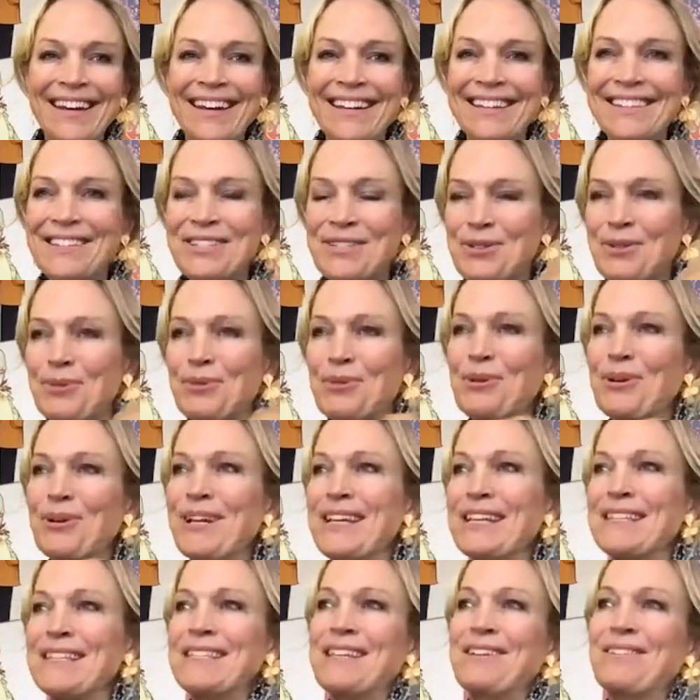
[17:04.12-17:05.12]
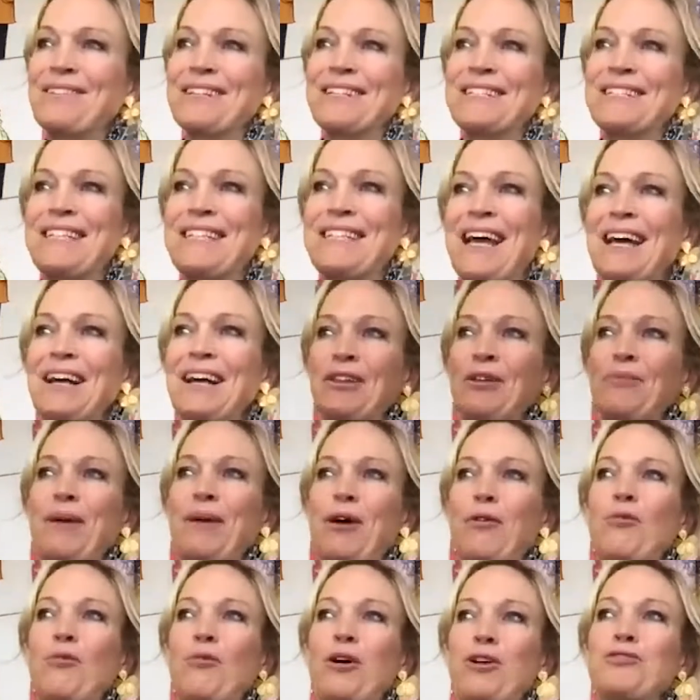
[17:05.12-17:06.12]
story is there to tell
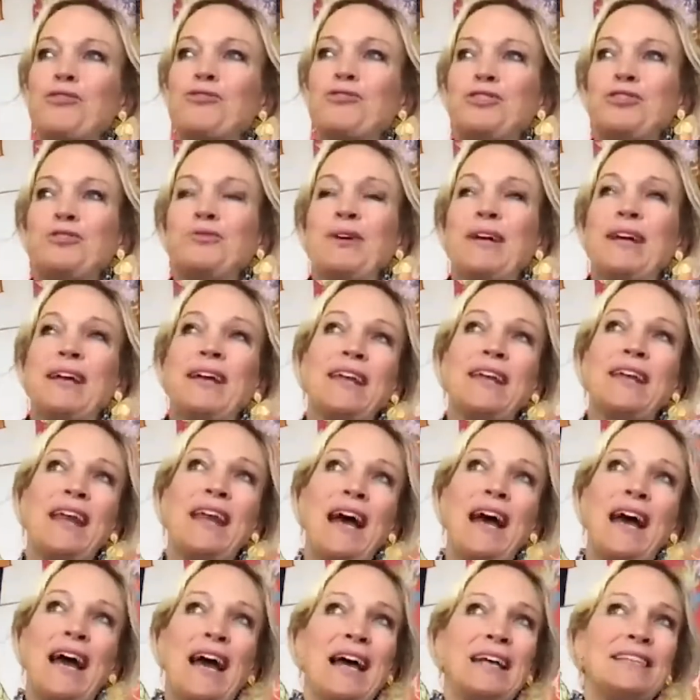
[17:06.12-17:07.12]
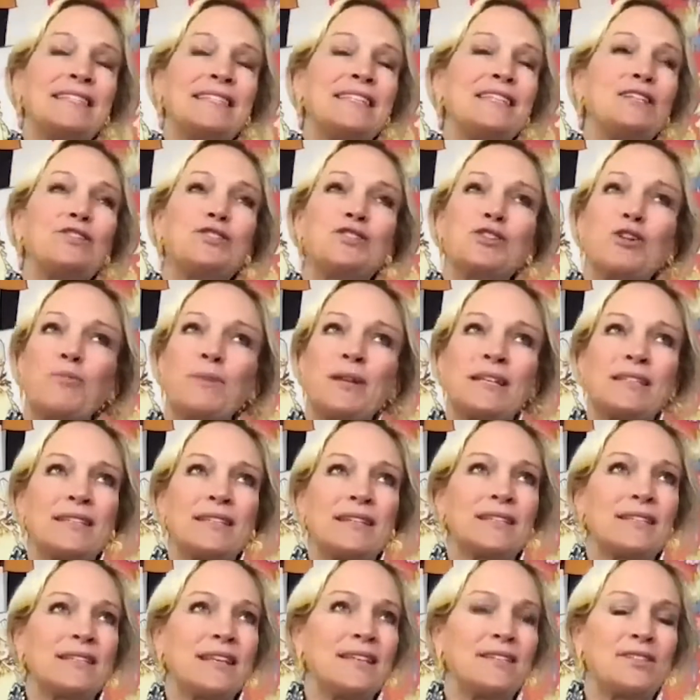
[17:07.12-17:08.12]
about what you're doing? And I see so many
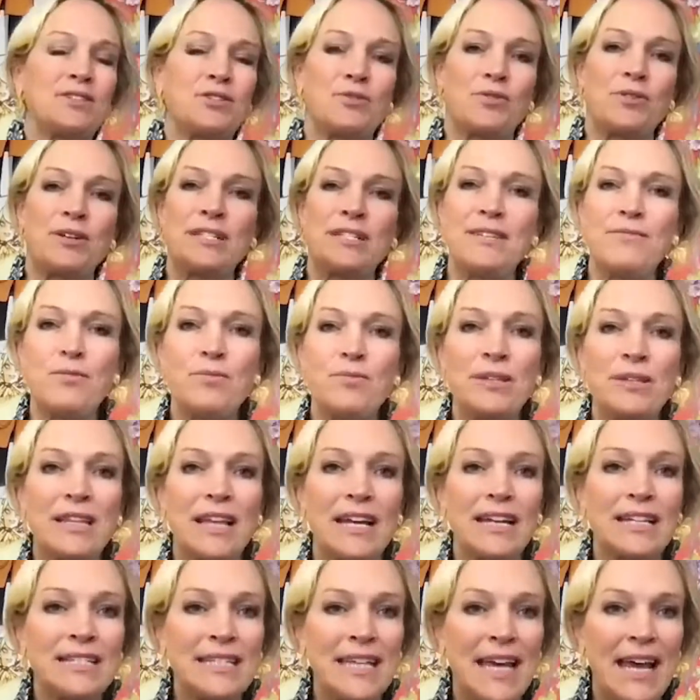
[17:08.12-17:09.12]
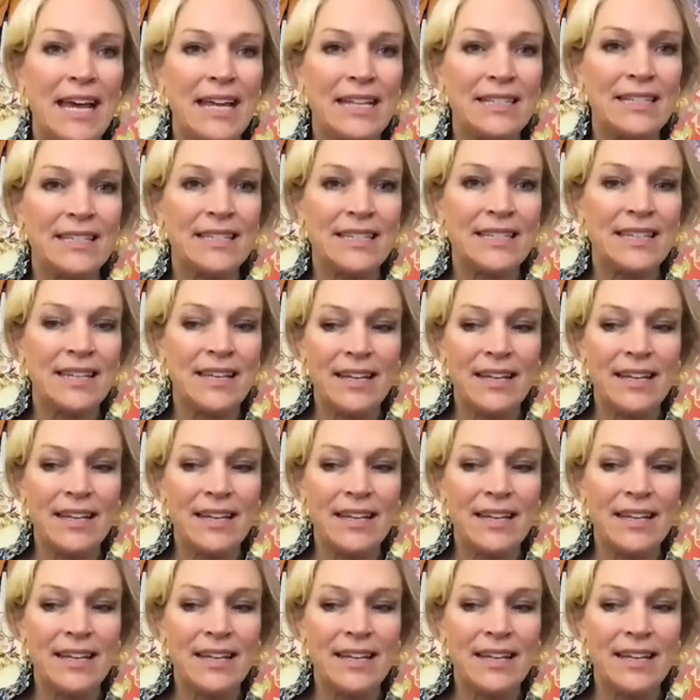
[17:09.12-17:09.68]
success stories, even with like Tom's